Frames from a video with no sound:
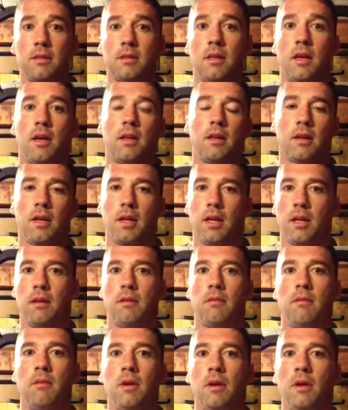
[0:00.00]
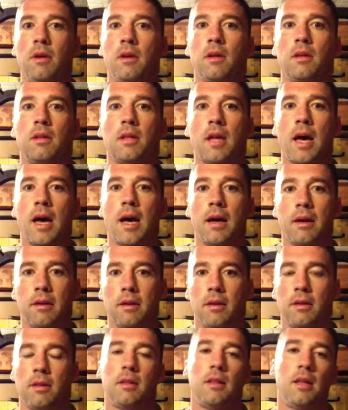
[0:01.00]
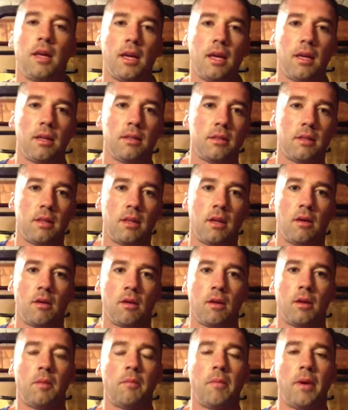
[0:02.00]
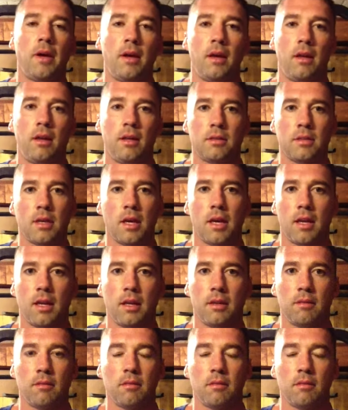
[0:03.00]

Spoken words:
Now they're getting tighter in the legs than they are in the butt, and it's kind of,